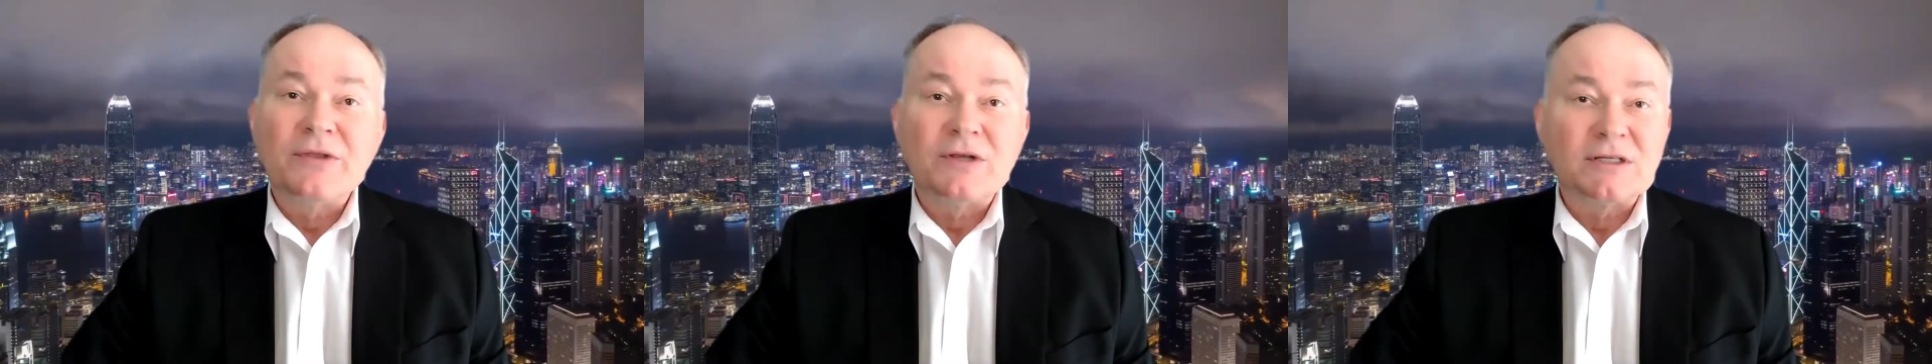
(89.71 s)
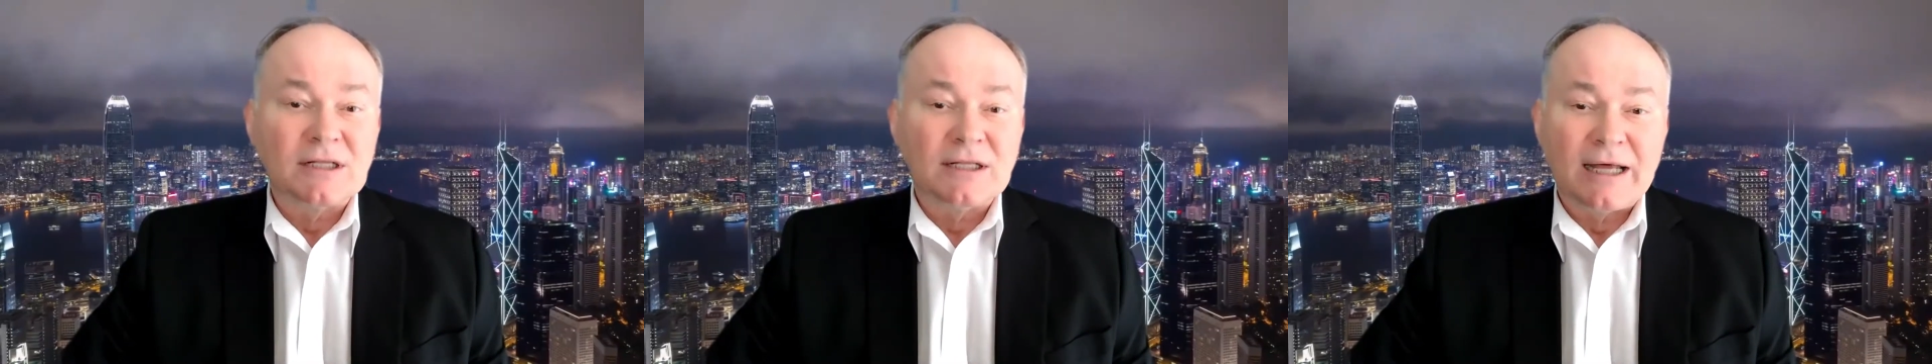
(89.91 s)

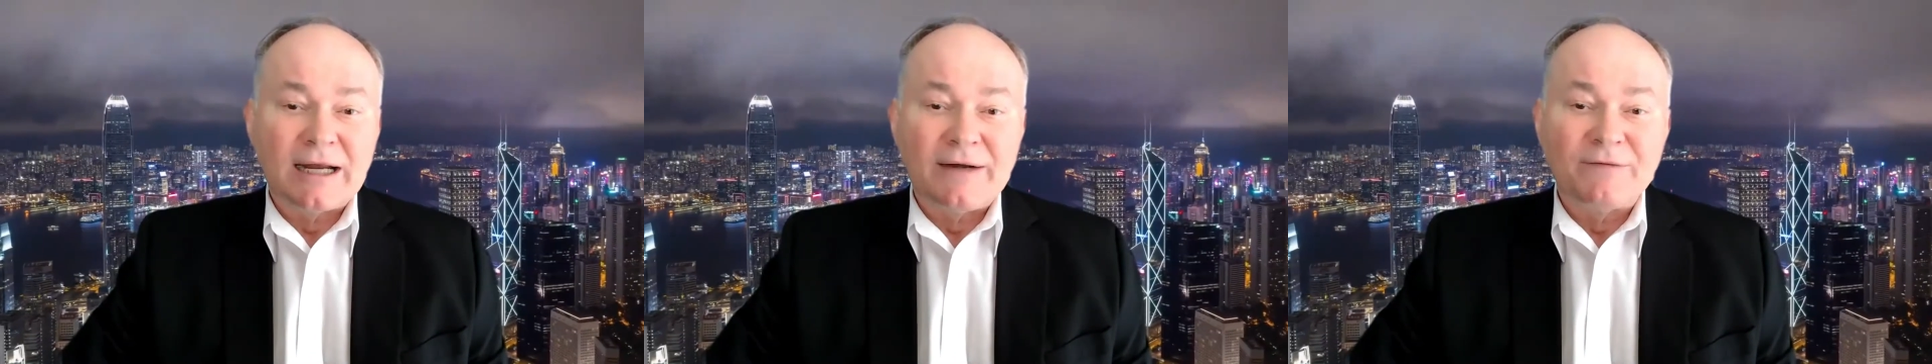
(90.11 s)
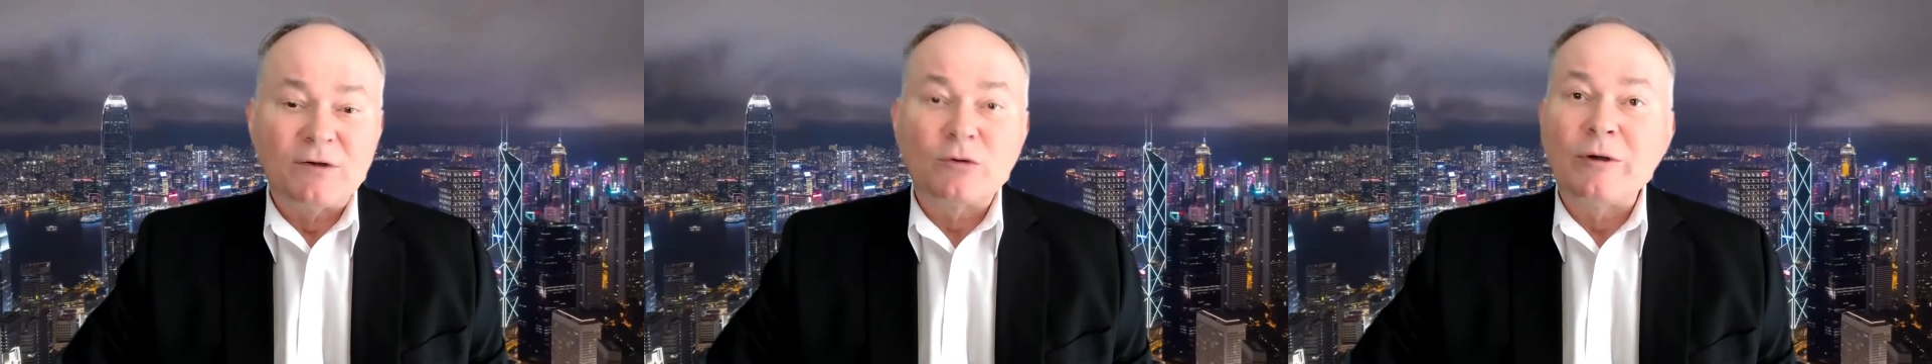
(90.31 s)
There's a
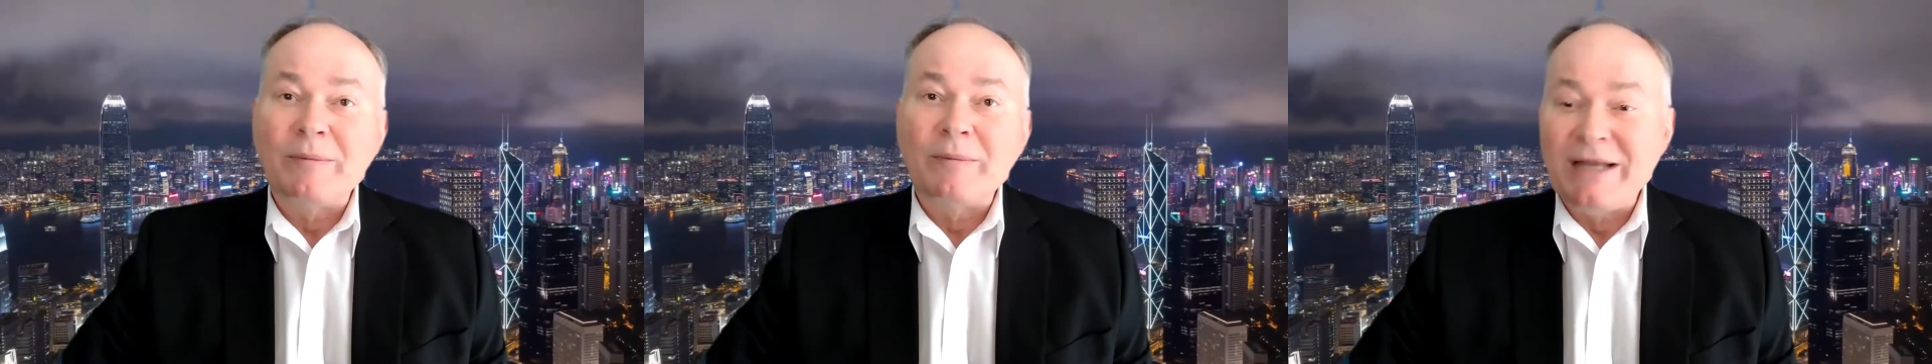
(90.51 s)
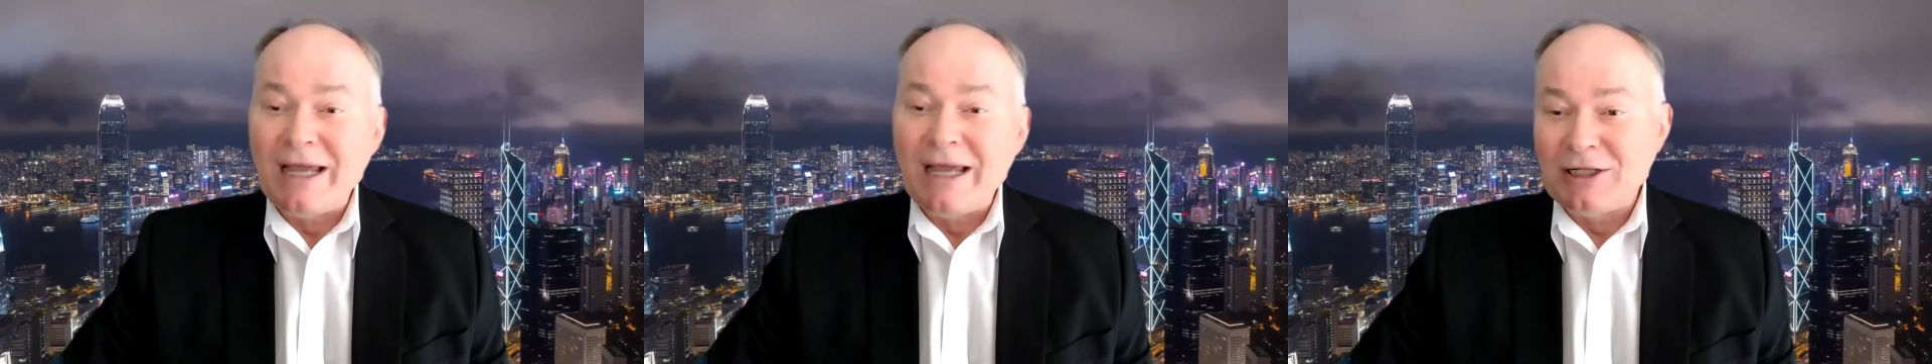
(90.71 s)
lot of
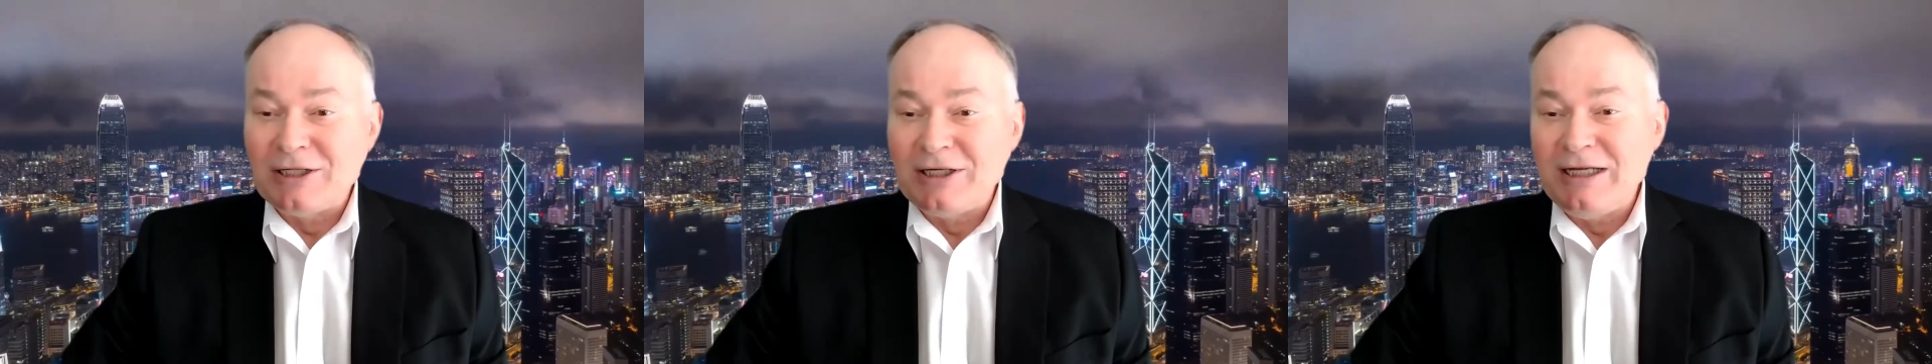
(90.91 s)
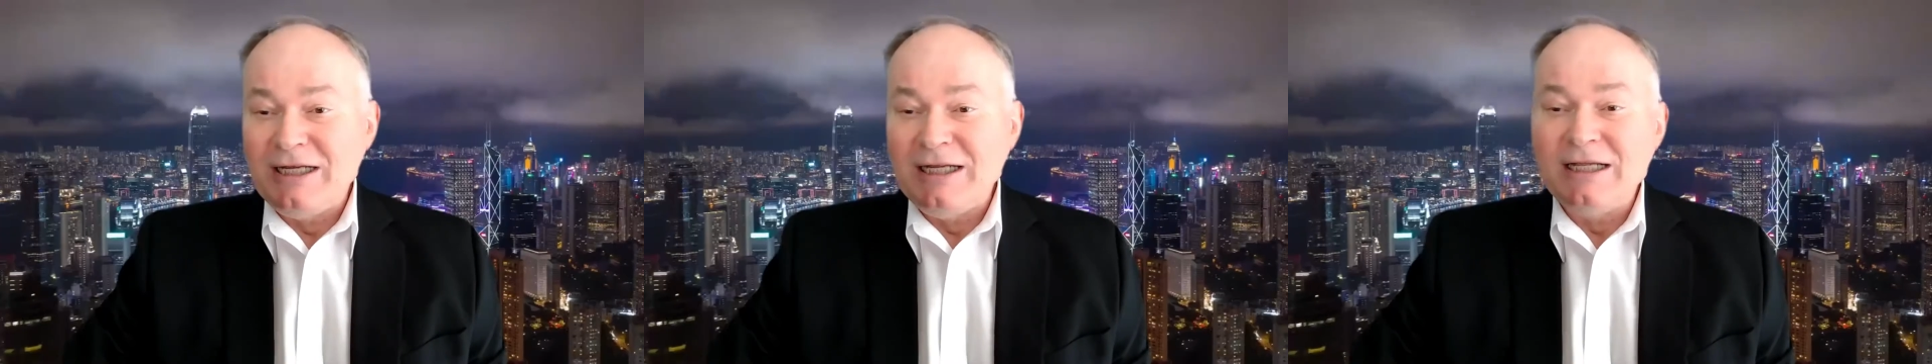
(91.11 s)

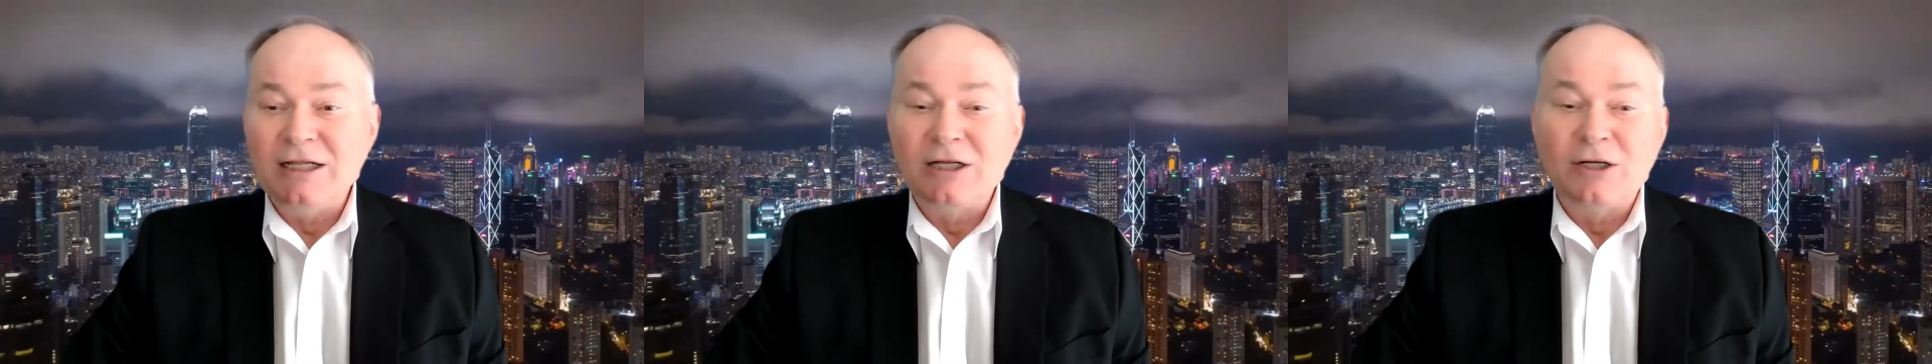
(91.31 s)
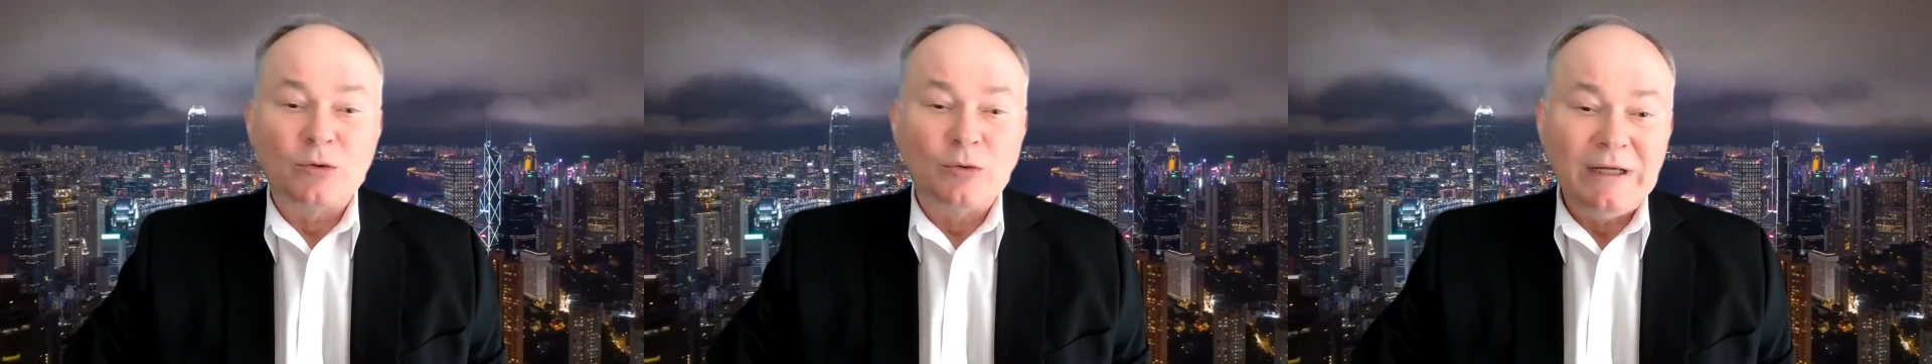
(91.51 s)

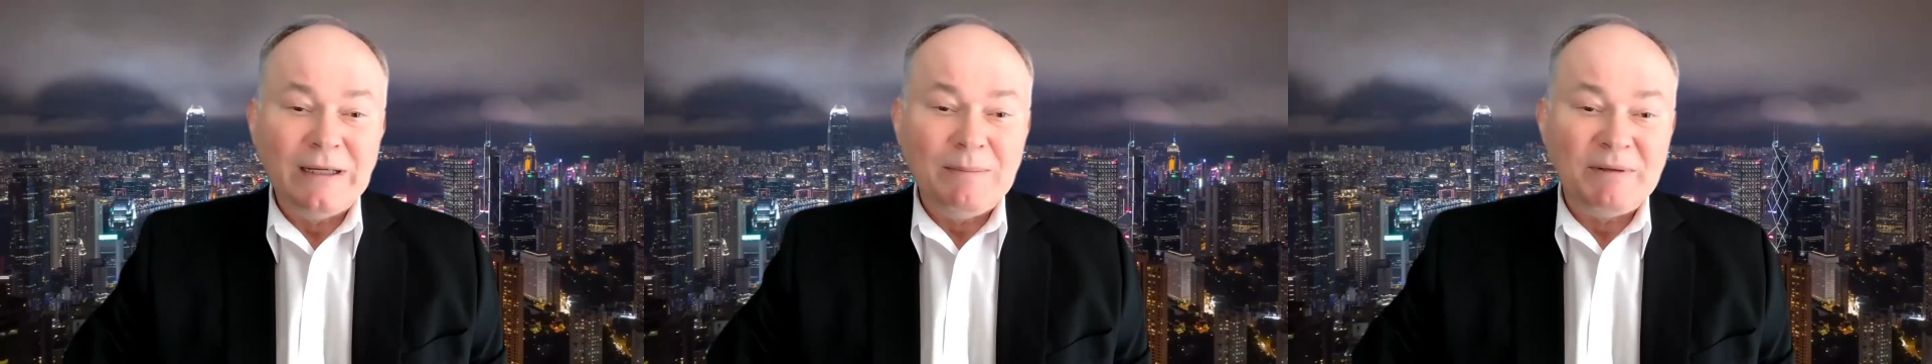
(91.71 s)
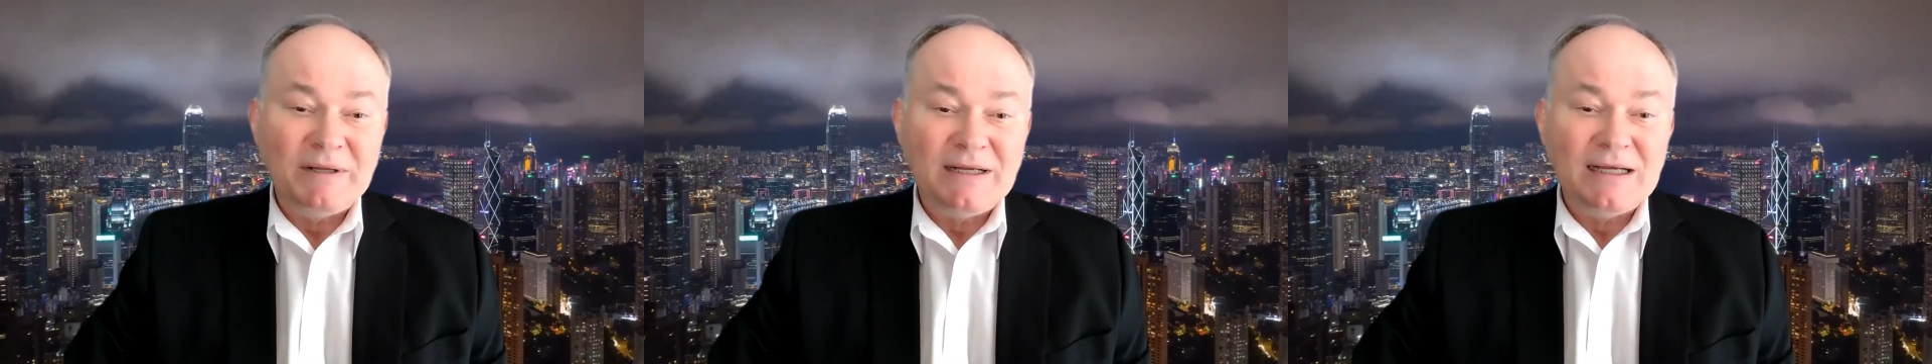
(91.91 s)
criminality,
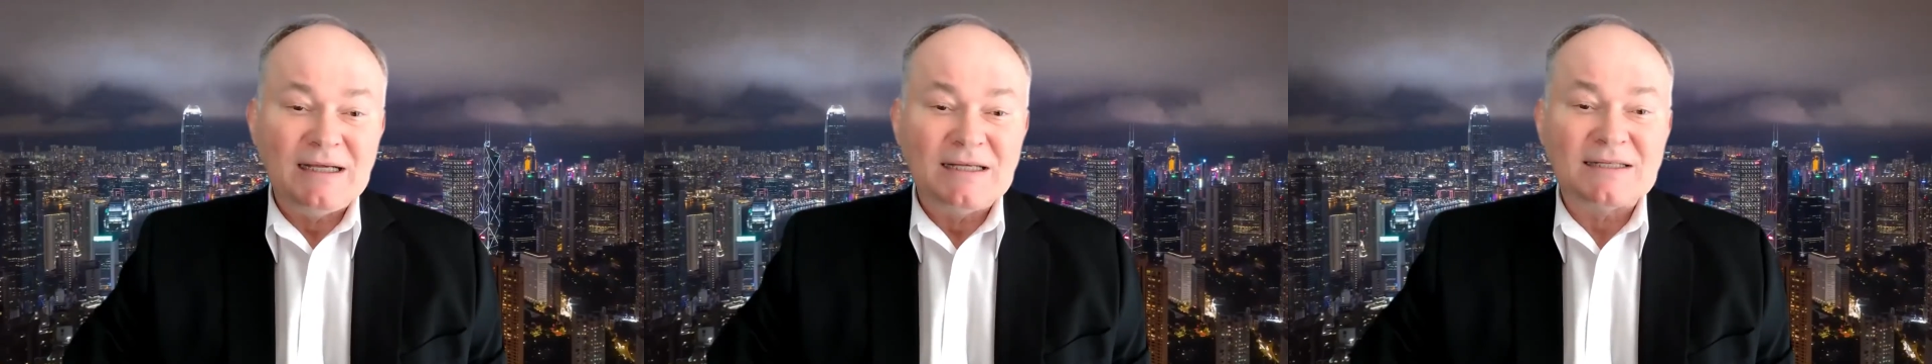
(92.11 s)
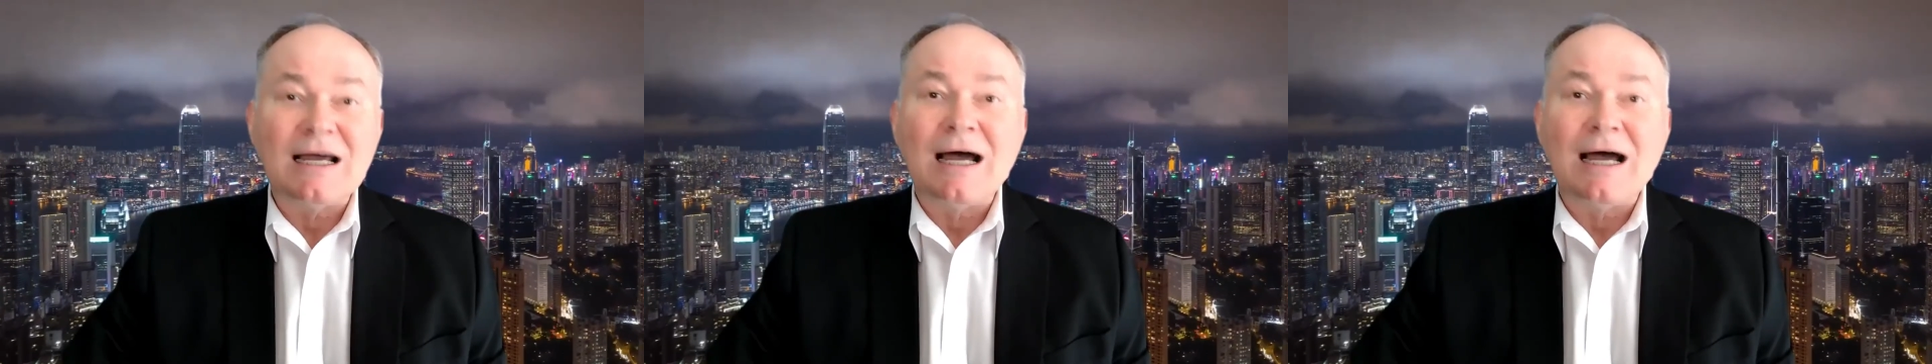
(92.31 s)
creepiness,